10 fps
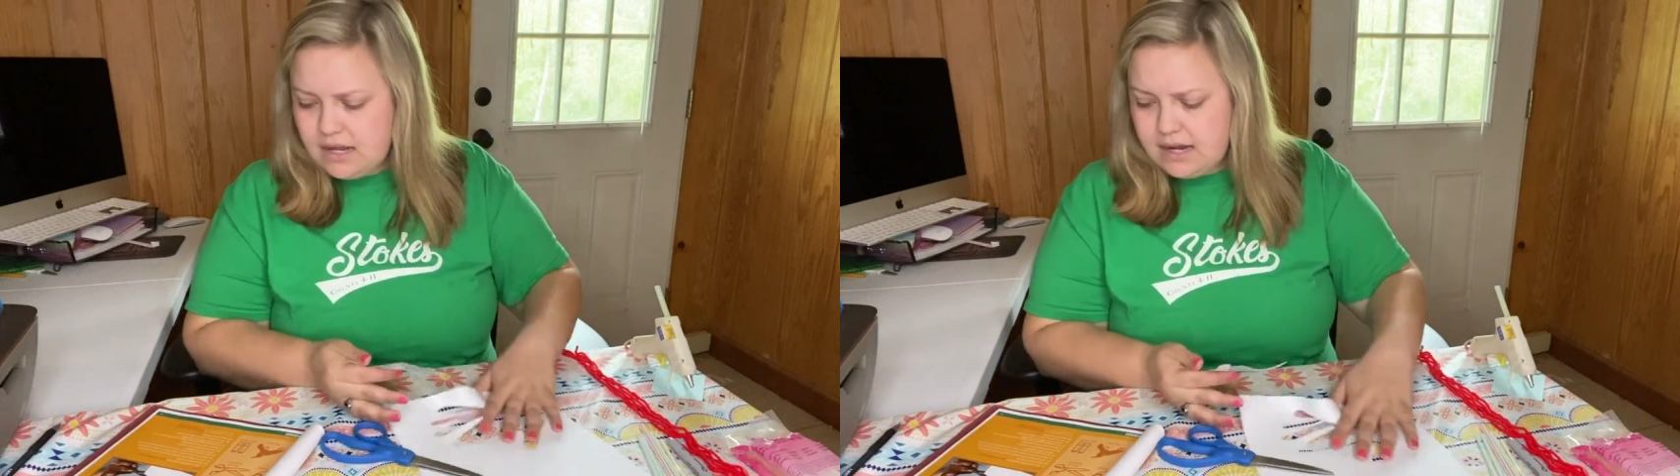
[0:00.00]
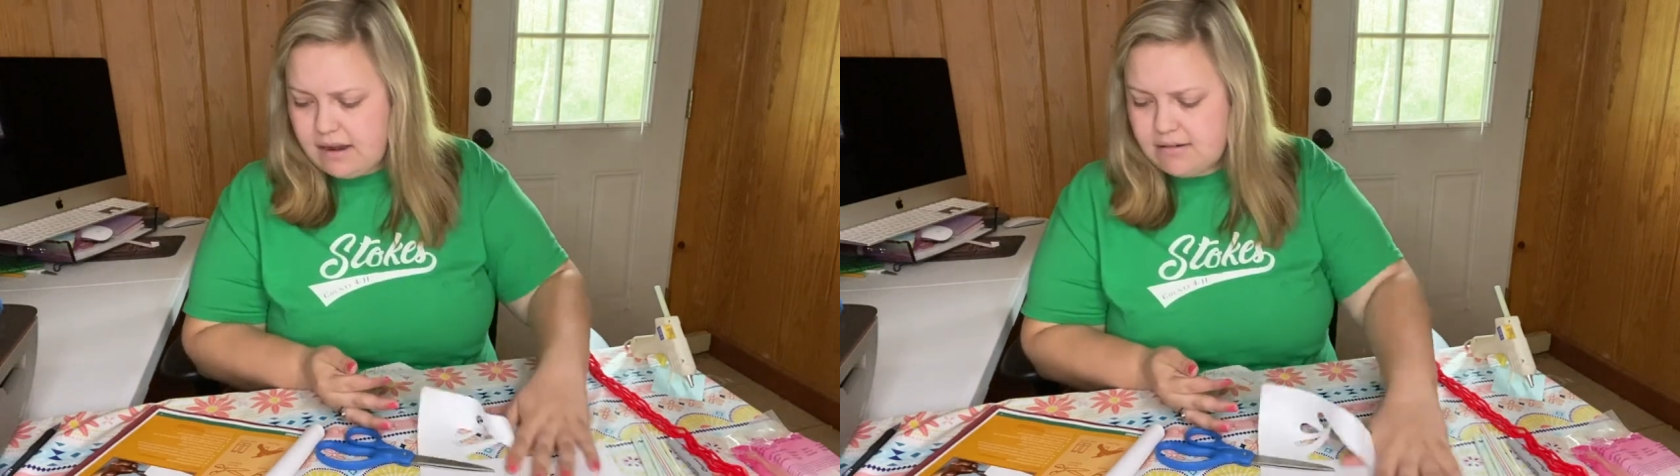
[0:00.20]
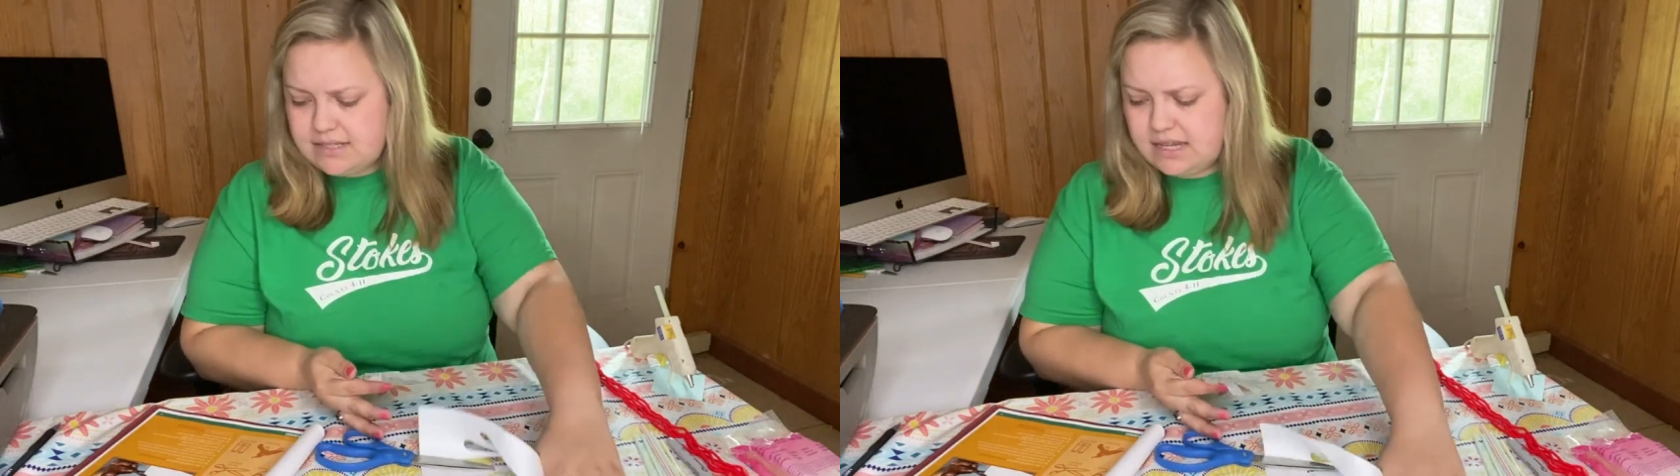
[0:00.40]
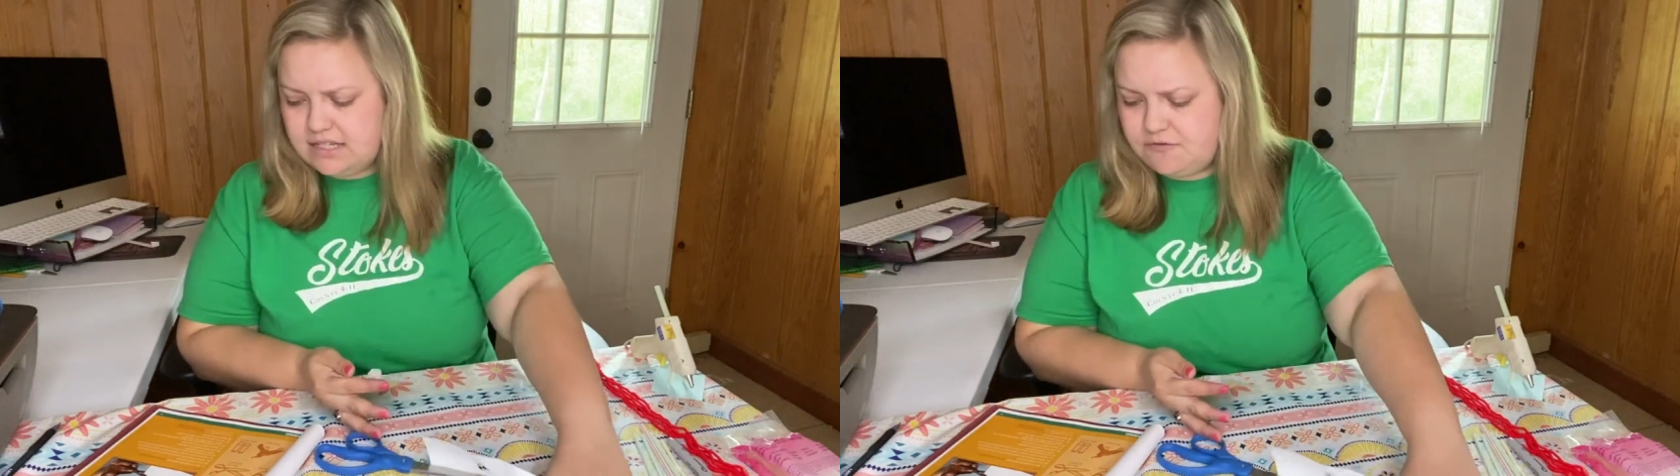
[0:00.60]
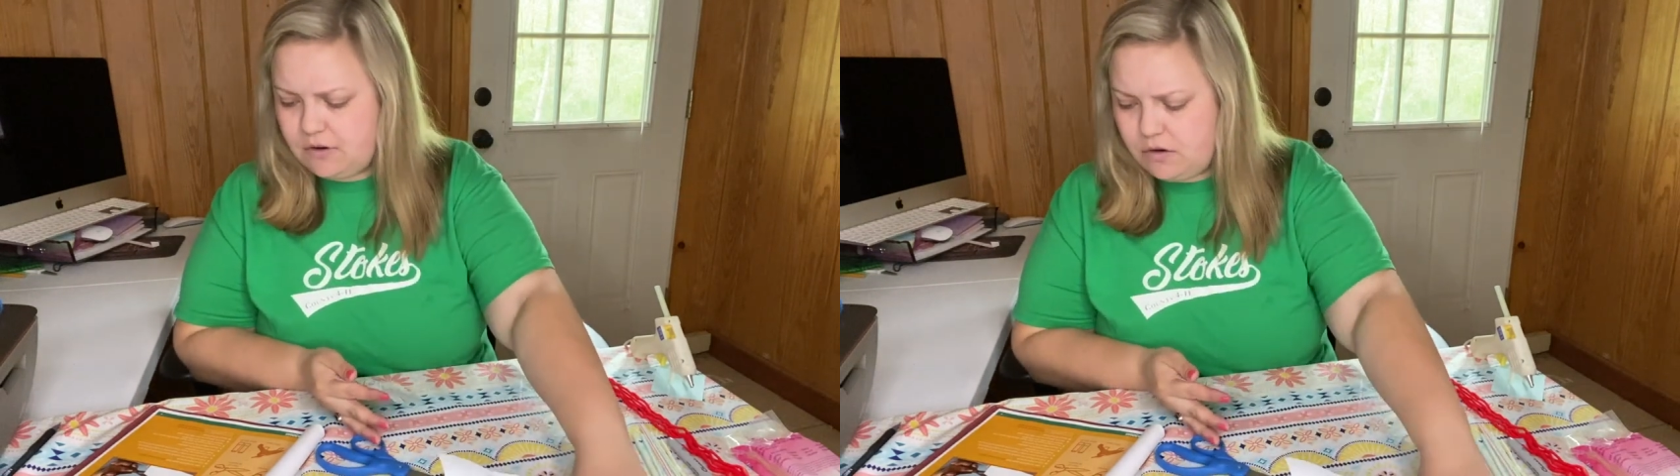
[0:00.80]
Now it
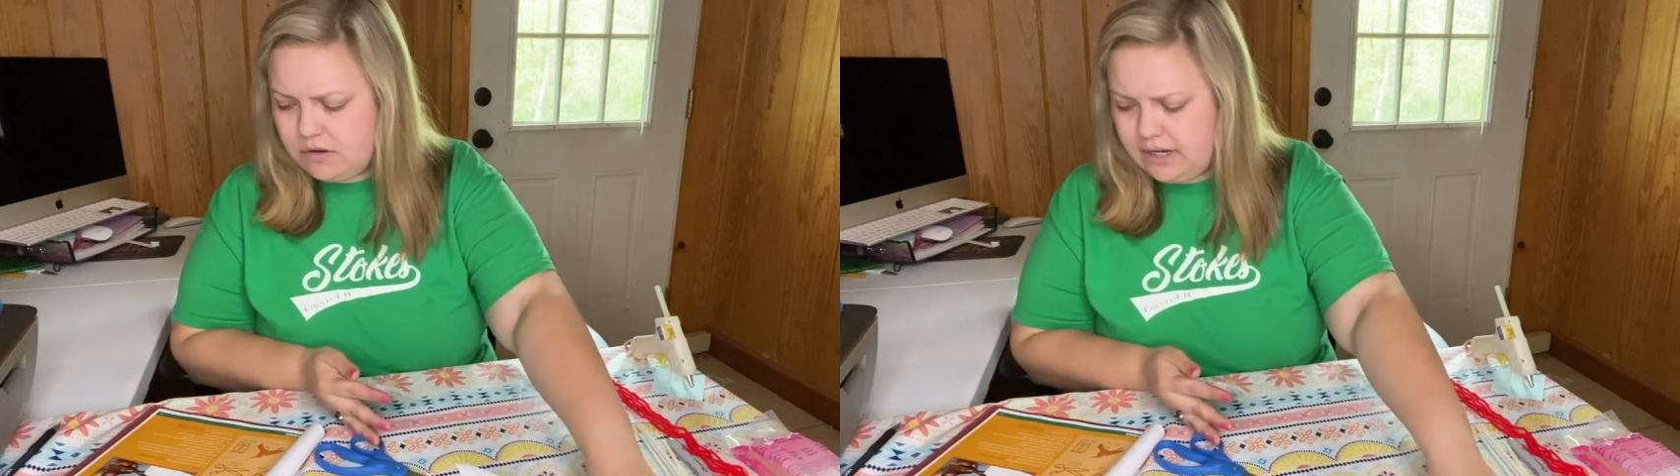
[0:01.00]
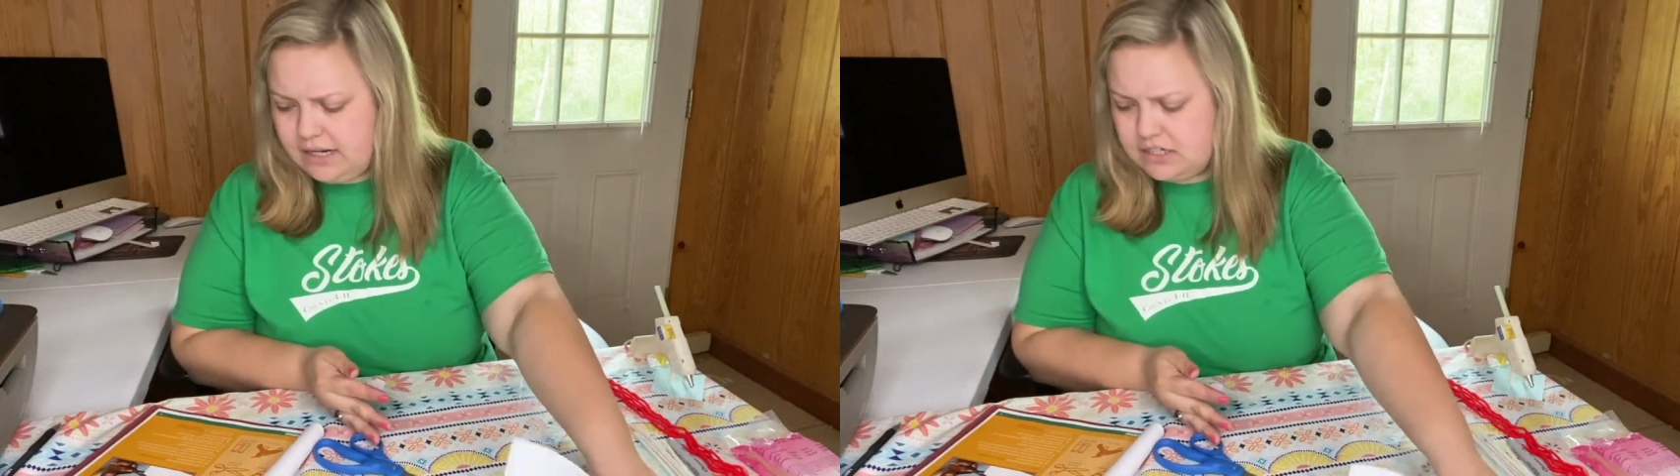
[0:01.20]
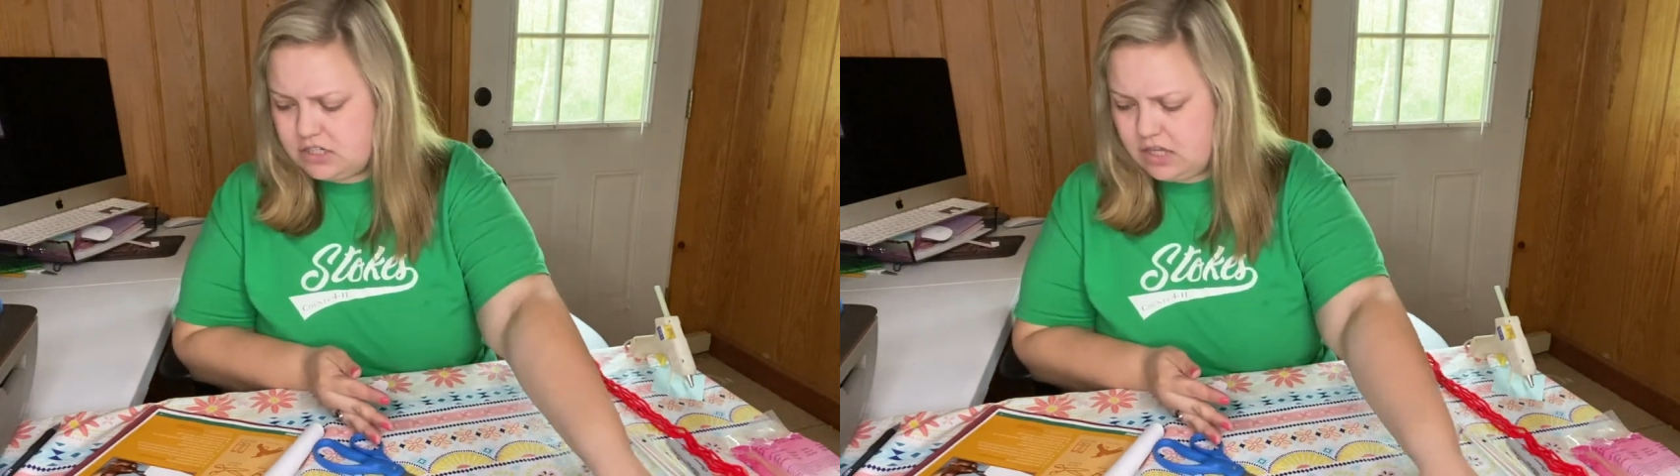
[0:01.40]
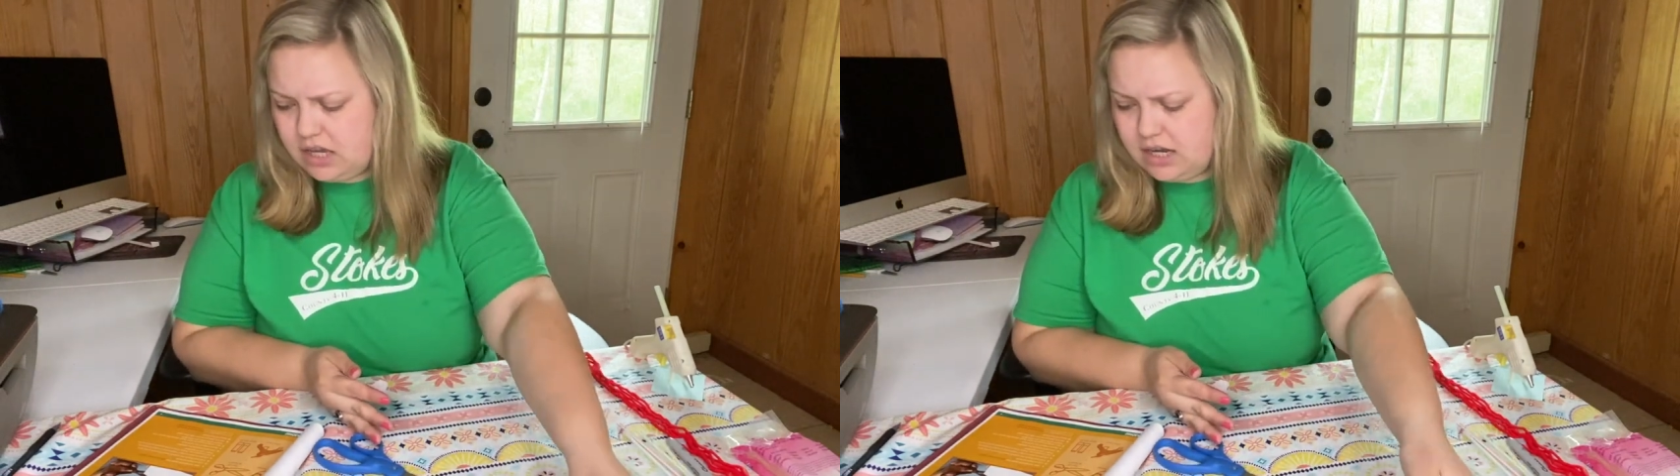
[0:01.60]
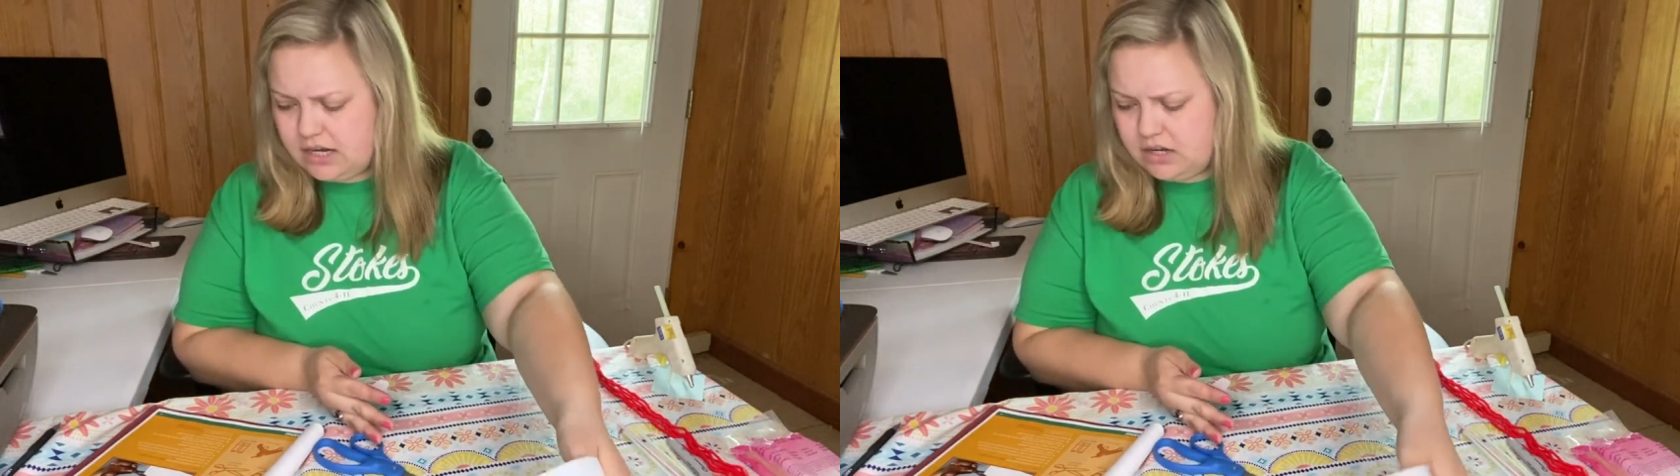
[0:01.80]
says fold each
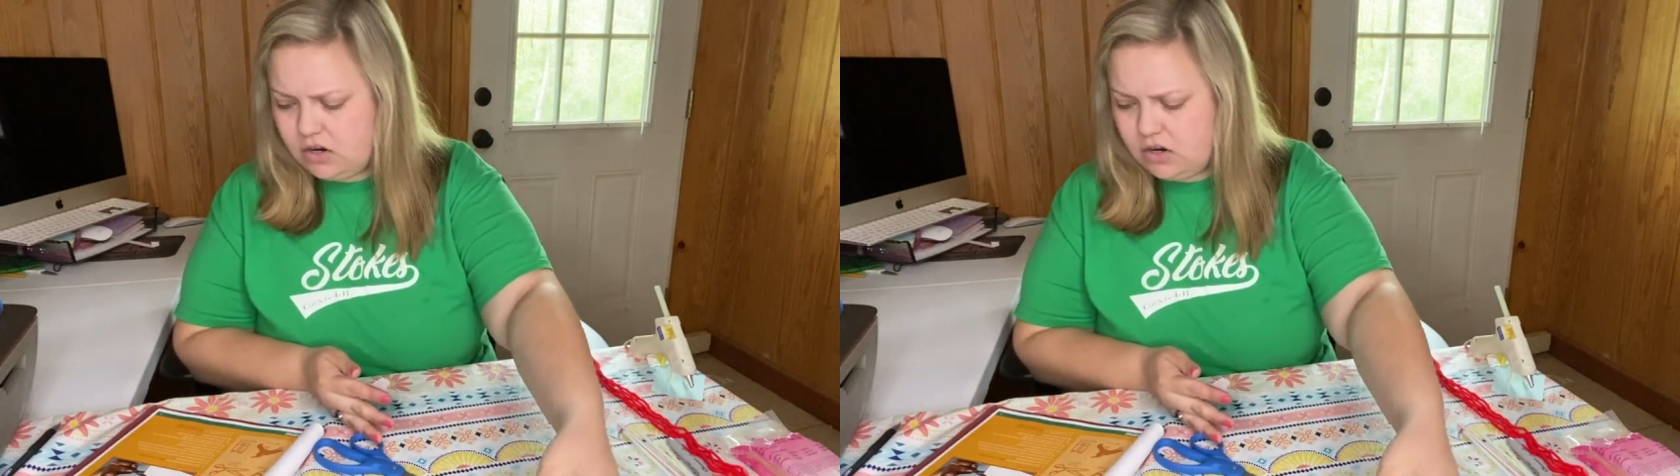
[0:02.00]
line